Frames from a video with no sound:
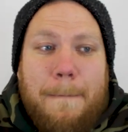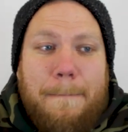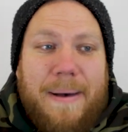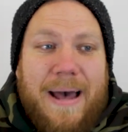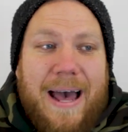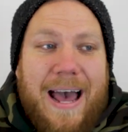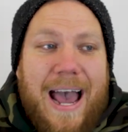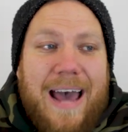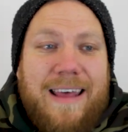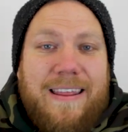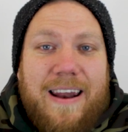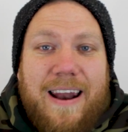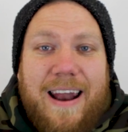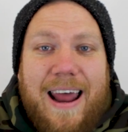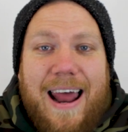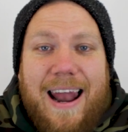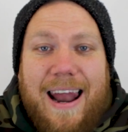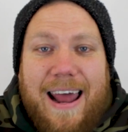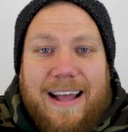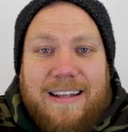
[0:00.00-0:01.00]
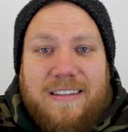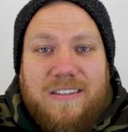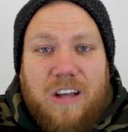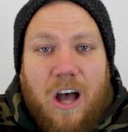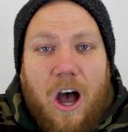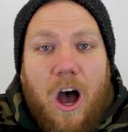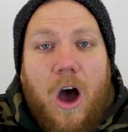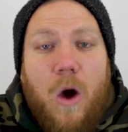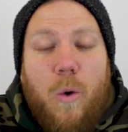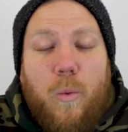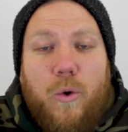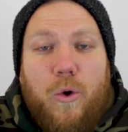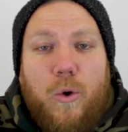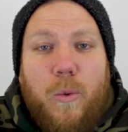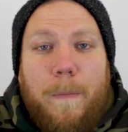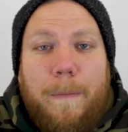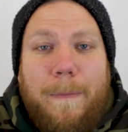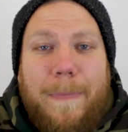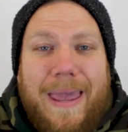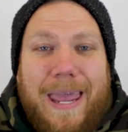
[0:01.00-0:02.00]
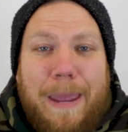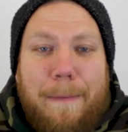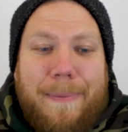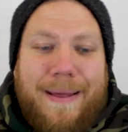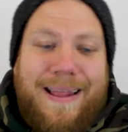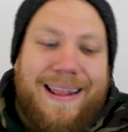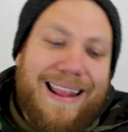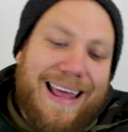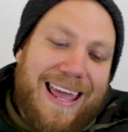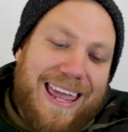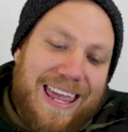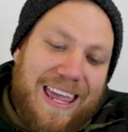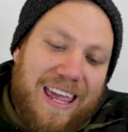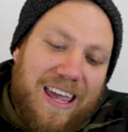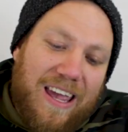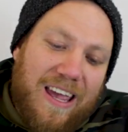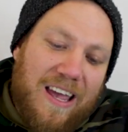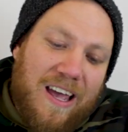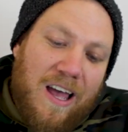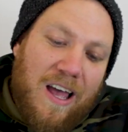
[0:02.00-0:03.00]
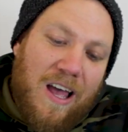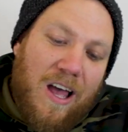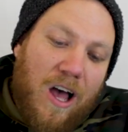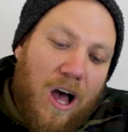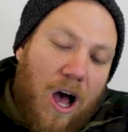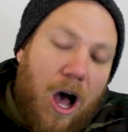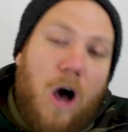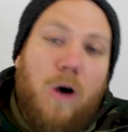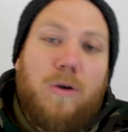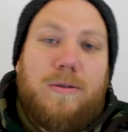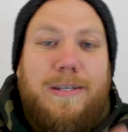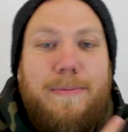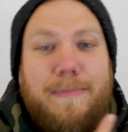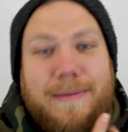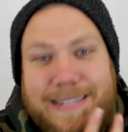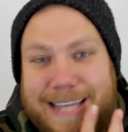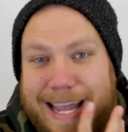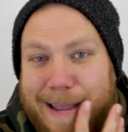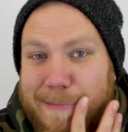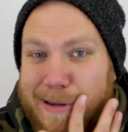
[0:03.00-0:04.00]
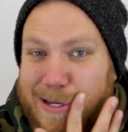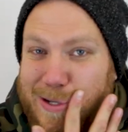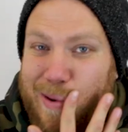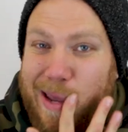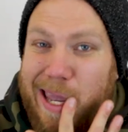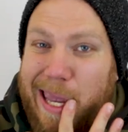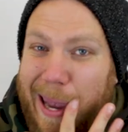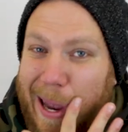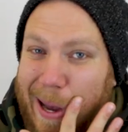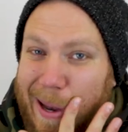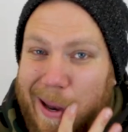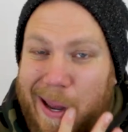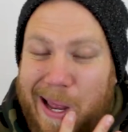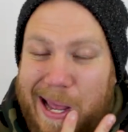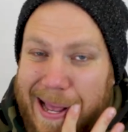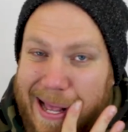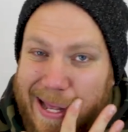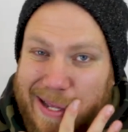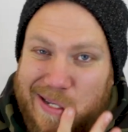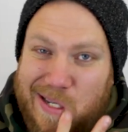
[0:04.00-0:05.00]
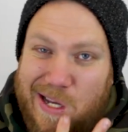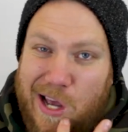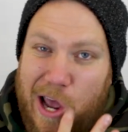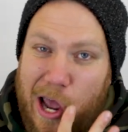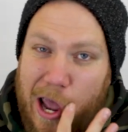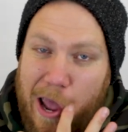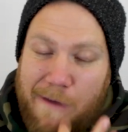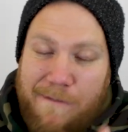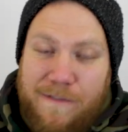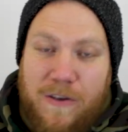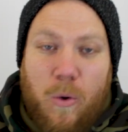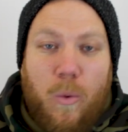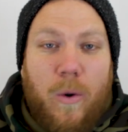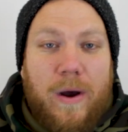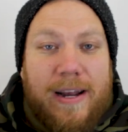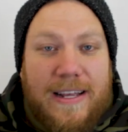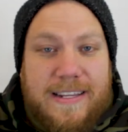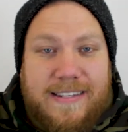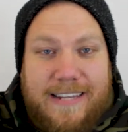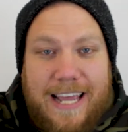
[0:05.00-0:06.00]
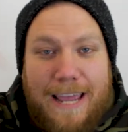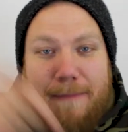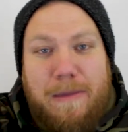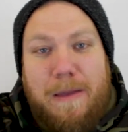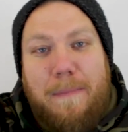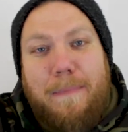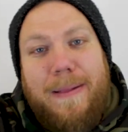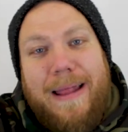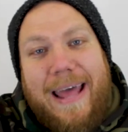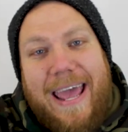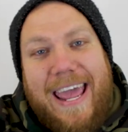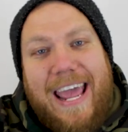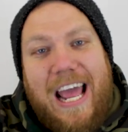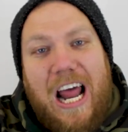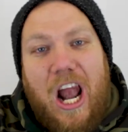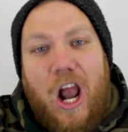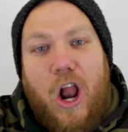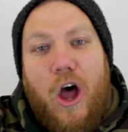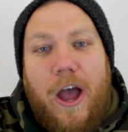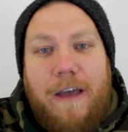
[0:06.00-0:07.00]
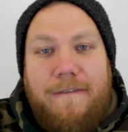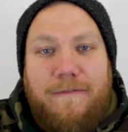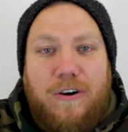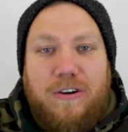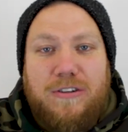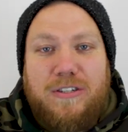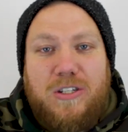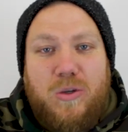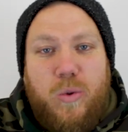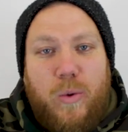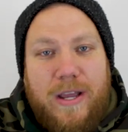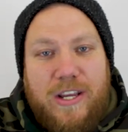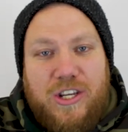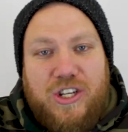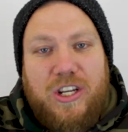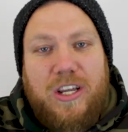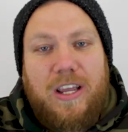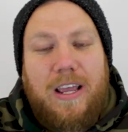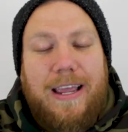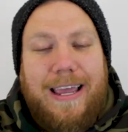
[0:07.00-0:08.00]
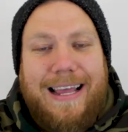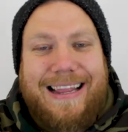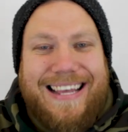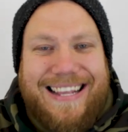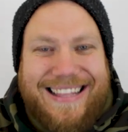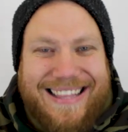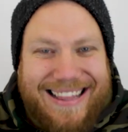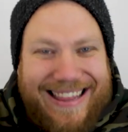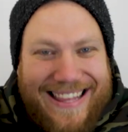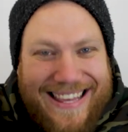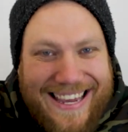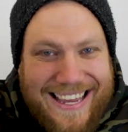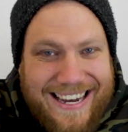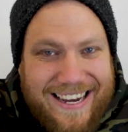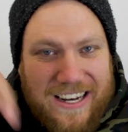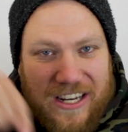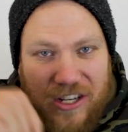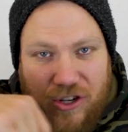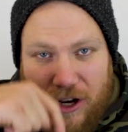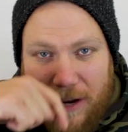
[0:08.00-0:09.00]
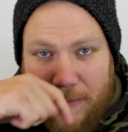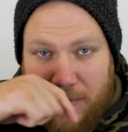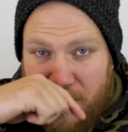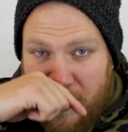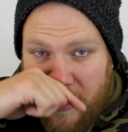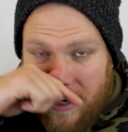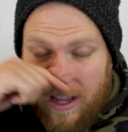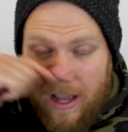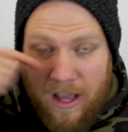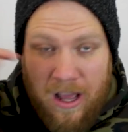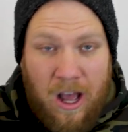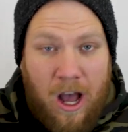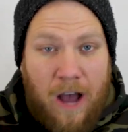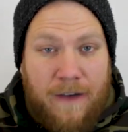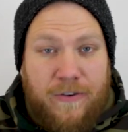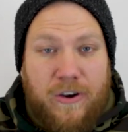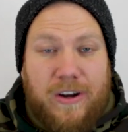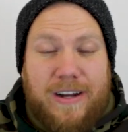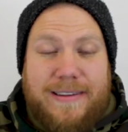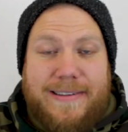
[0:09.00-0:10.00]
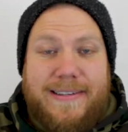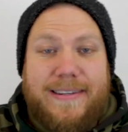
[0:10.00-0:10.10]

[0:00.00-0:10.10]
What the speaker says: But other than that, lads, I will be playing Ultimate Team this weekend. So if you want to see me play live on Twitch, click the link in the description. I've got a